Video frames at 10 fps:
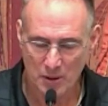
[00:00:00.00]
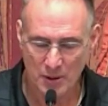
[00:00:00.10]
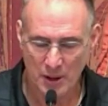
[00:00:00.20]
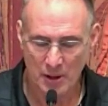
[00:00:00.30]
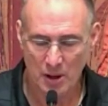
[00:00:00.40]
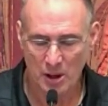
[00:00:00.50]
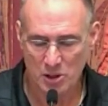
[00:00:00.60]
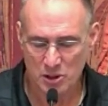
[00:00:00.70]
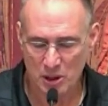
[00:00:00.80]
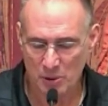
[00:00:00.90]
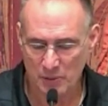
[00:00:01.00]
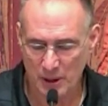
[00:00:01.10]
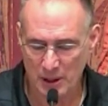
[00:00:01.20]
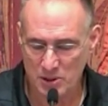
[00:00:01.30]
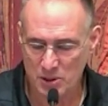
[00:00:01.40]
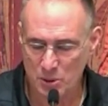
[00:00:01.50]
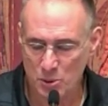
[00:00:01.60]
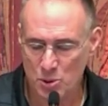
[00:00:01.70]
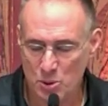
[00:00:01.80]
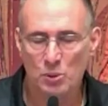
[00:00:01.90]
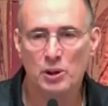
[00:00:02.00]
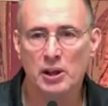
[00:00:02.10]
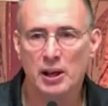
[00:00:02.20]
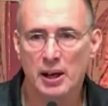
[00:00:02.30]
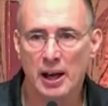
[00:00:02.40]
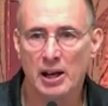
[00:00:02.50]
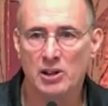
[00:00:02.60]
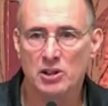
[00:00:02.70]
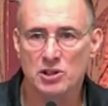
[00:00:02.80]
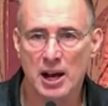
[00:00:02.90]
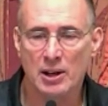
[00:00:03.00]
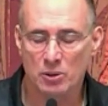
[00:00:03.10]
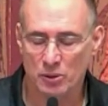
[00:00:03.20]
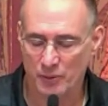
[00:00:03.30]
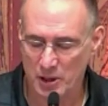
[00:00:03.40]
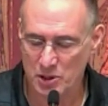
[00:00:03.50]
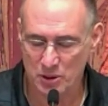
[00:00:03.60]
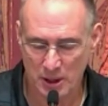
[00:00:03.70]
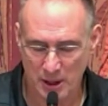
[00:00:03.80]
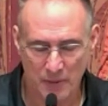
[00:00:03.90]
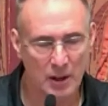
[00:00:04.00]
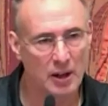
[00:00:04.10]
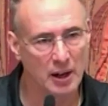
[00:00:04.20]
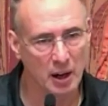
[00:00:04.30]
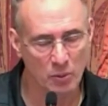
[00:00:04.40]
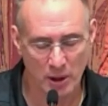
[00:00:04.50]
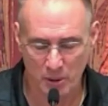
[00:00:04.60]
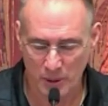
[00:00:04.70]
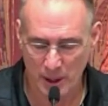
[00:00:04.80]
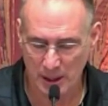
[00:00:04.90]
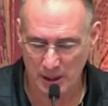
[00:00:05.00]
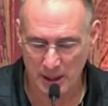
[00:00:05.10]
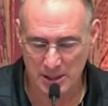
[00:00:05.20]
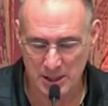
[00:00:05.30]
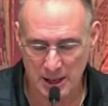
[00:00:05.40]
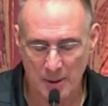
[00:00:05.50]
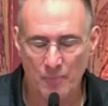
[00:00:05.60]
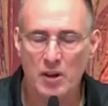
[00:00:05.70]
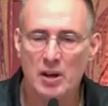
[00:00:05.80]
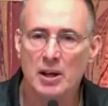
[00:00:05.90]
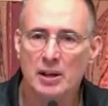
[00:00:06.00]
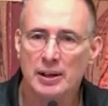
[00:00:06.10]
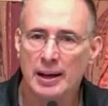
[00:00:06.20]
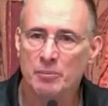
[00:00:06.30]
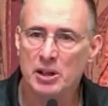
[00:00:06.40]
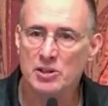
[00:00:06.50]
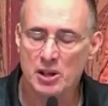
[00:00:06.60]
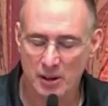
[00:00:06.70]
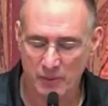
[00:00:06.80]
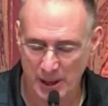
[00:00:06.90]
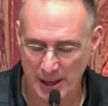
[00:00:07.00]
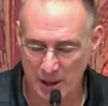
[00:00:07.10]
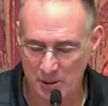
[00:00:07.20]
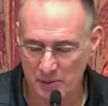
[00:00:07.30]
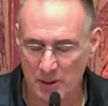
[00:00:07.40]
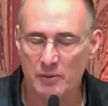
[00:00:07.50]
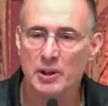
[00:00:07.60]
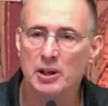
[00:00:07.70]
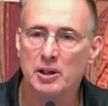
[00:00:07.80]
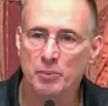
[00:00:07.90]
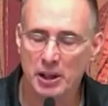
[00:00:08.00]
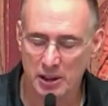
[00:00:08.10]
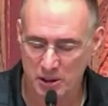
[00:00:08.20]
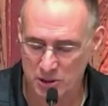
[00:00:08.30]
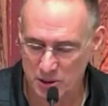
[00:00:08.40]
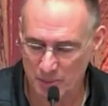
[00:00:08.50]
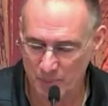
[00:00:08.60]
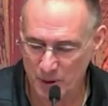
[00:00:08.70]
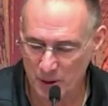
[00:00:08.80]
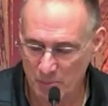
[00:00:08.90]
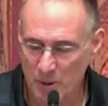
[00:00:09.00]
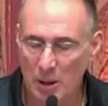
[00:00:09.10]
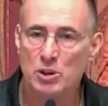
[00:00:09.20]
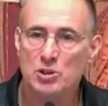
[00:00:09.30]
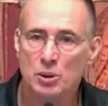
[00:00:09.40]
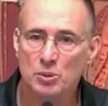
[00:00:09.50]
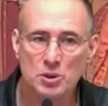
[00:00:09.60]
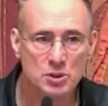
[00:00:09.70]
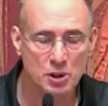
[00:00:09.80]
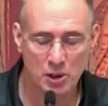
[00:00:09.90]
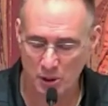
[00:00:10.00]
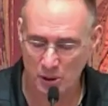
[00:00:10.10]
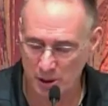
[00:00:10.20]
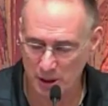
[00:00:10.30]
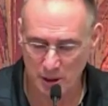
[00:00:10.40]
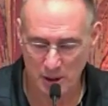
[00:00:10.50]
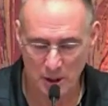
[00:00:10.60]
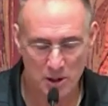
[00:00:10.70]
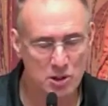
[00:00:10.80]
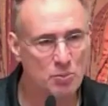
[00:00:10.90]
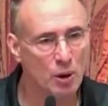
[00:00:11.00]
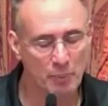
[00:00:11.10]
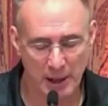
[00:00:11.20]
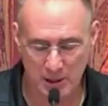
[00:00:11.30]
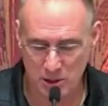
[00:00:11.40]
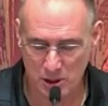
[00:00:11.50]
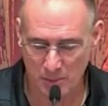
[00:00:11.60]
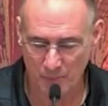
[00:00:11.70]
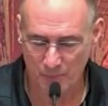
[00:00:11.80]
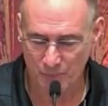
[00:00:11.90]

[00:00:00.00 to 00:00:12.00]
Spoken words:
There are some of us who truly engage in sacrificial giving, and I want to recognize that. That means giving out of limited means, maybe Social Security, a small pension,